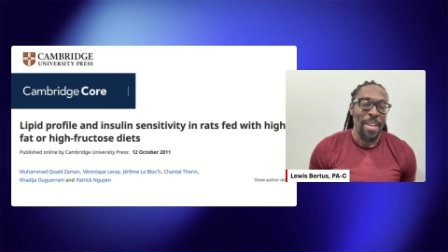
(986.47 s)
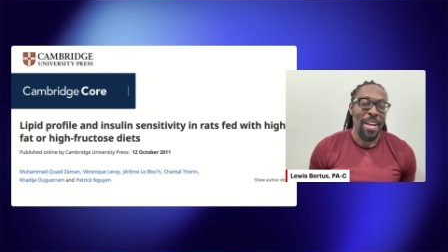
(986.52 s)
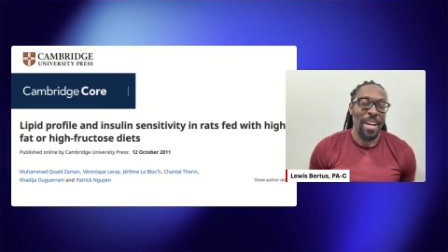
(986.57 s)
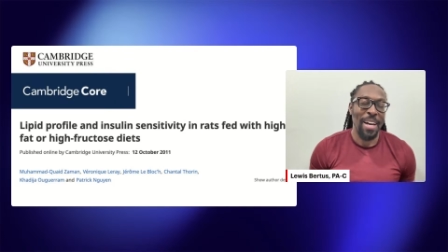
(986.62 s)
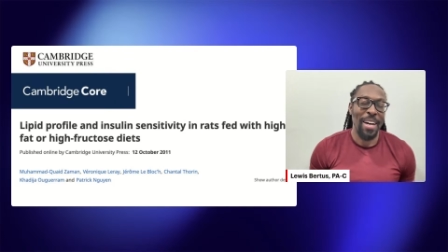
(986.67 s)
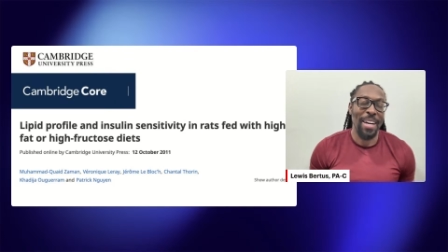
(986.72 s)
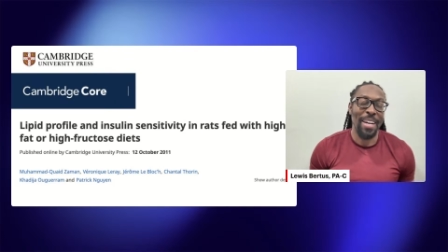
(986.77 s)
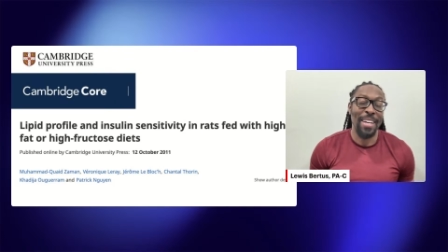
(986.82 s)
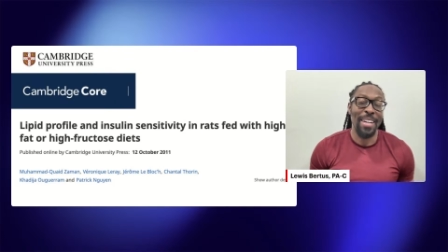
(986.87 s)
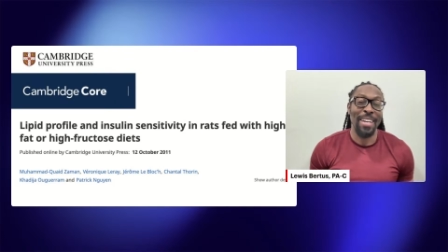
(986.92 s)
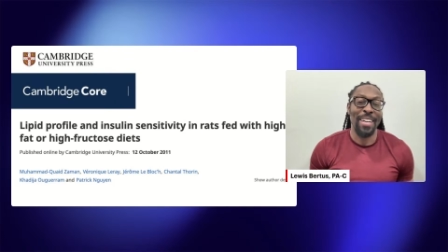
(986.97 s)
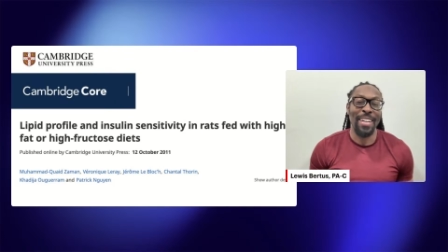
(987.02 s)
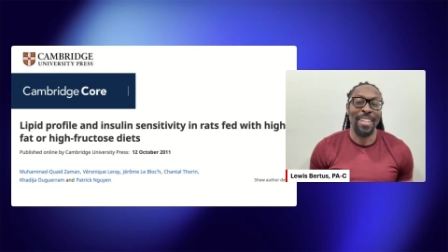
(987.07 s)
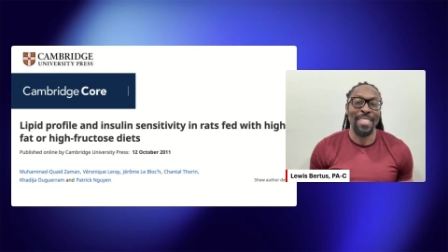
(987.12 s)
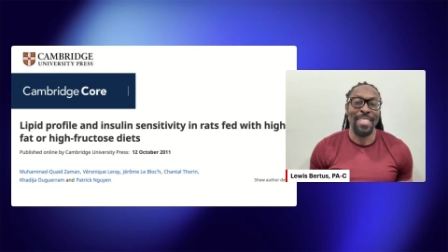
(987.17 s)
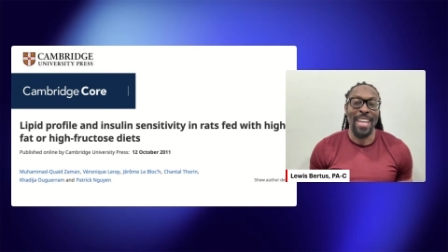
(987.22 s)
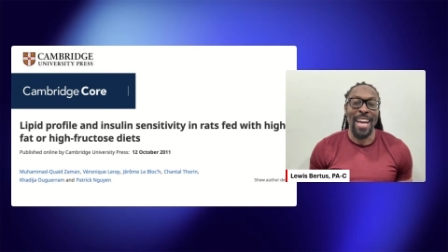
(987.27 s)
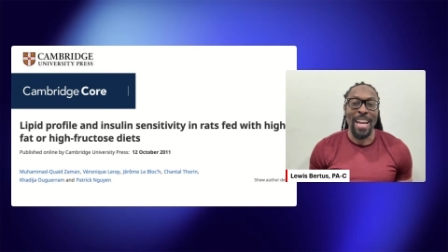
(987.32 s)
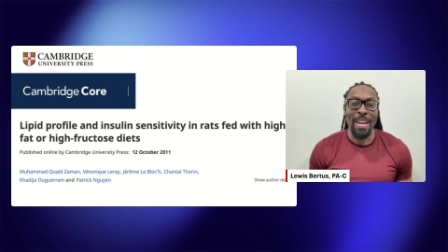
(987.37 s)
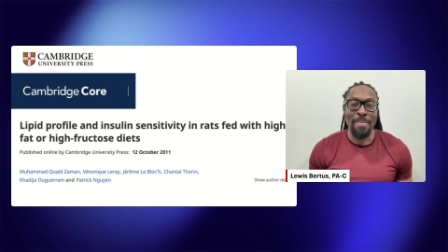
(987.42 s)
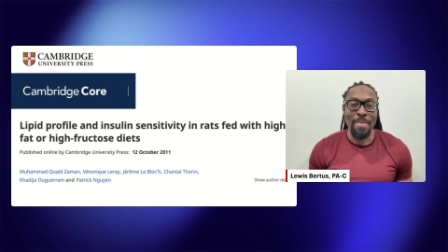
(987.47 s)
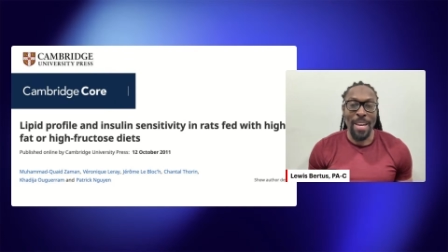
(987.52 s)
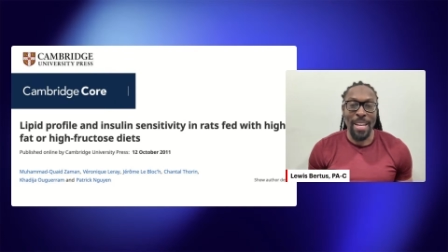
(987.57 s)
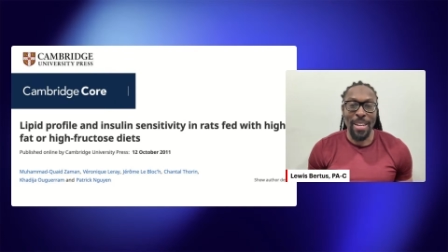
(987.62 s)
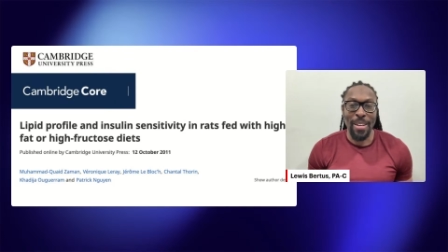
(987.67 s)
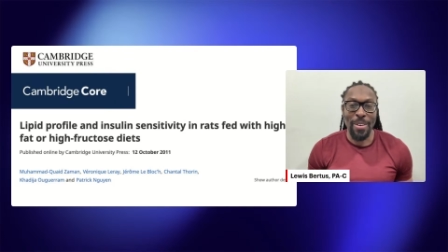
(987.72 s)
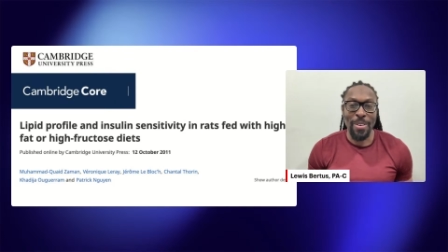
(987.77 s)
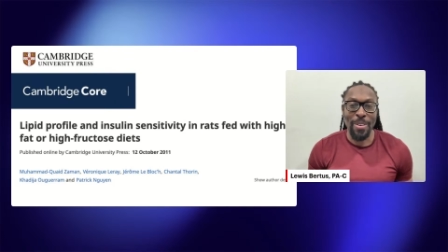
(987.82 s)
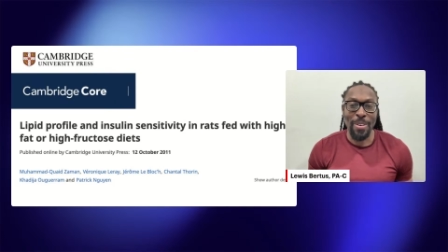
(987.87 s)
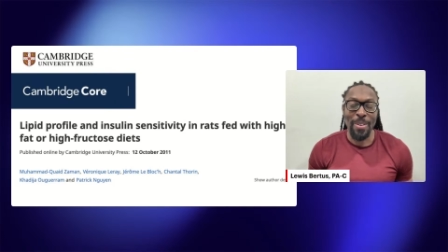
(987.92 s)
a
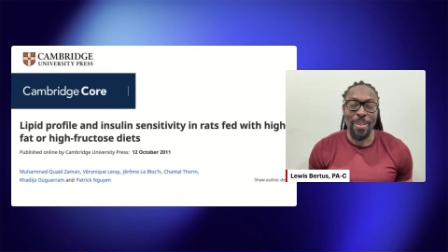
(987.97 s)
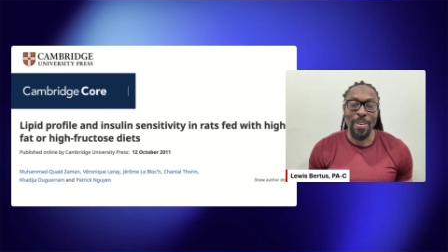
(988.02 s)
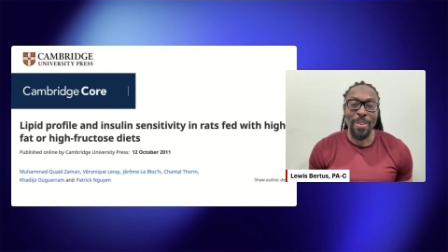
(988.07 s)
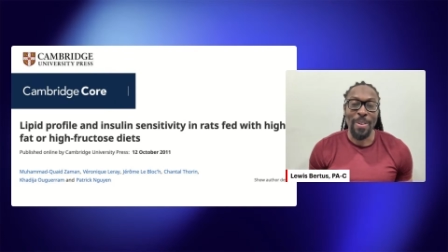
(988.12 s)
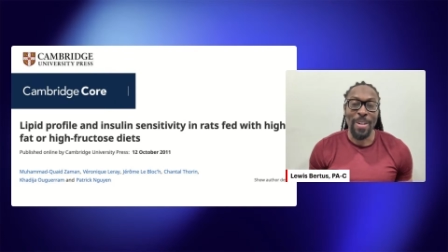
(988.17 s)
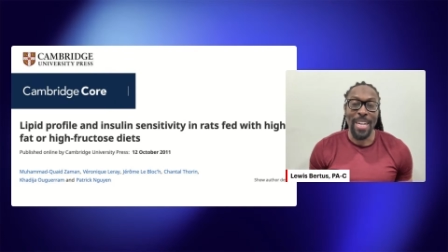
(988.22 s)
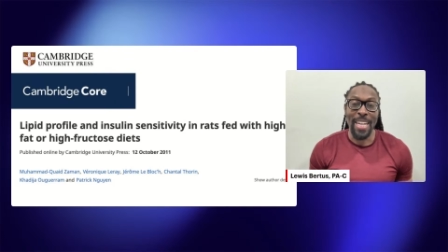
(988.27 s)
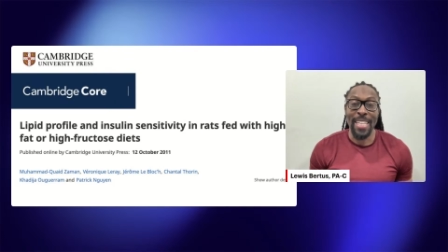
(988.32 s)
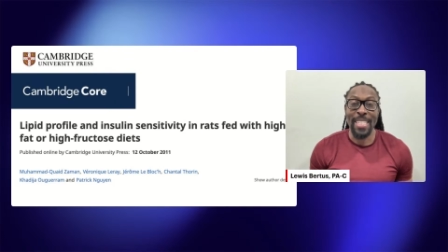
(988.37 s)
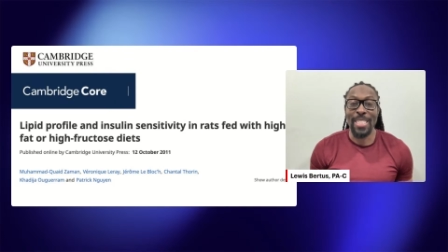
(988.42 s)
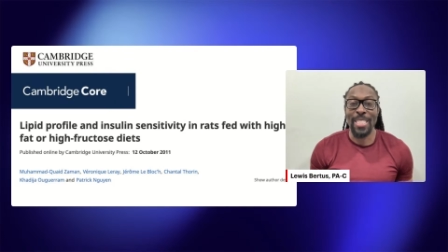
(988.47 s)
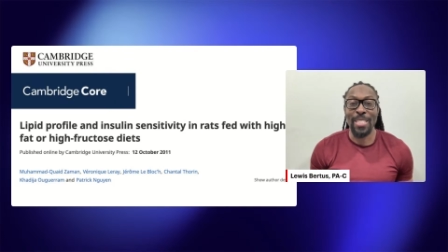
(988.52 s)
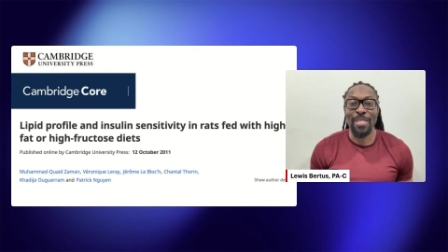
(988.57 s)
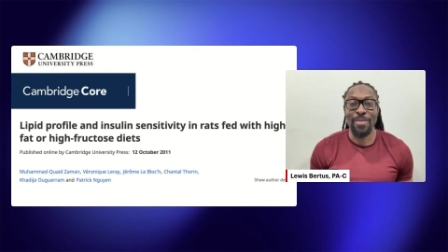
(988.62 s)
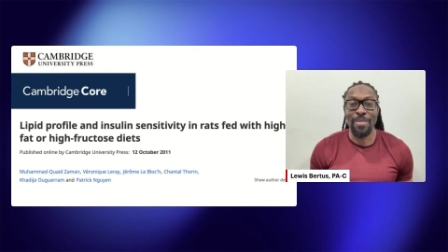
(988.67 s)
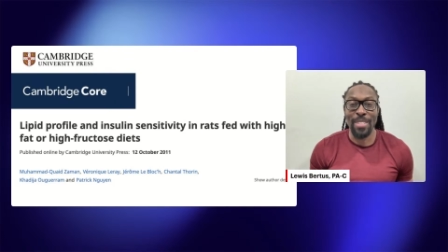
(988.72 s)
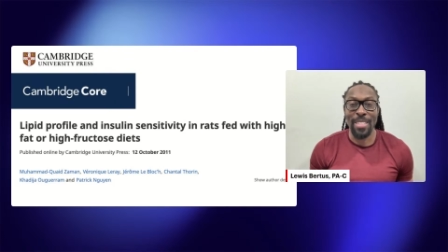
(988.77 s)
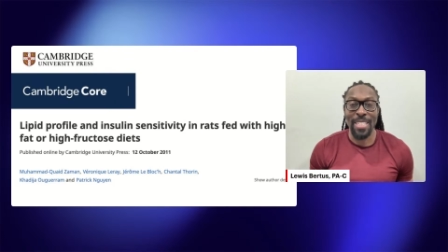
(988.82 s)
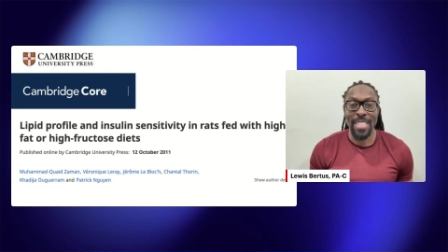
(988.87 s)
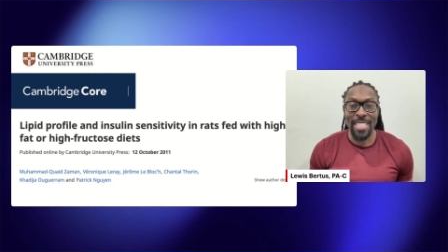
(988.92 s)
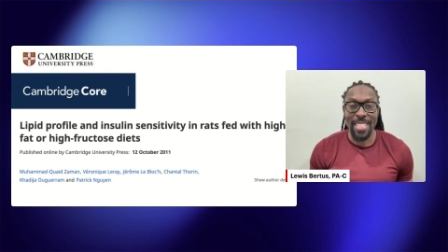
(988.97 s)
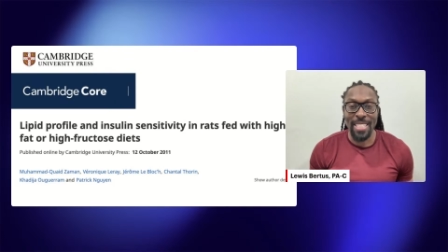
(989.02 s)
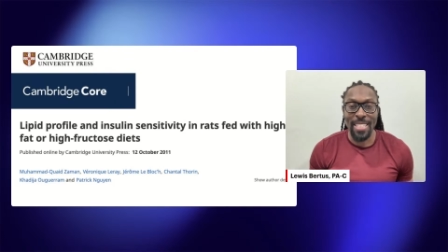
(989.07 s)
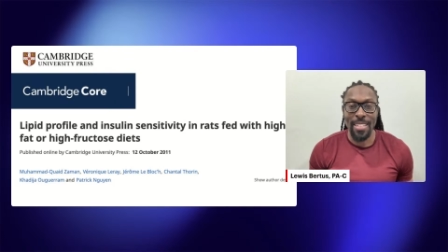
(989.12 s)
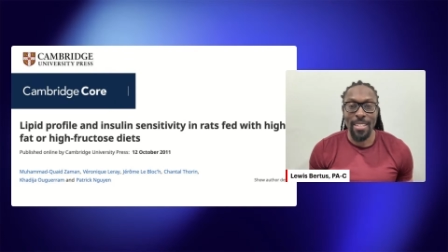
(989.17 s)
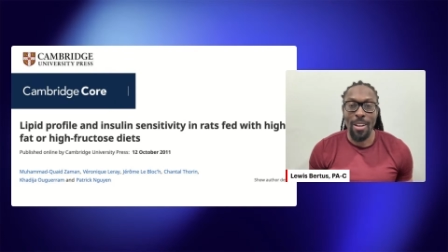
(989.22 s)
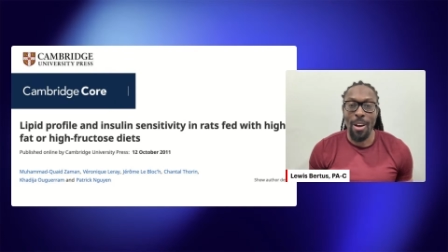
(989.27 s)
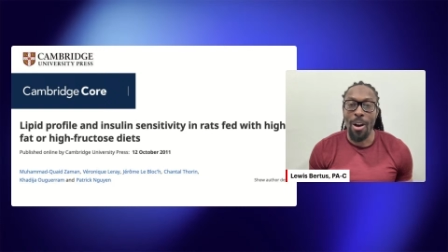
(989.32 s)
diabetic or insulin resistant,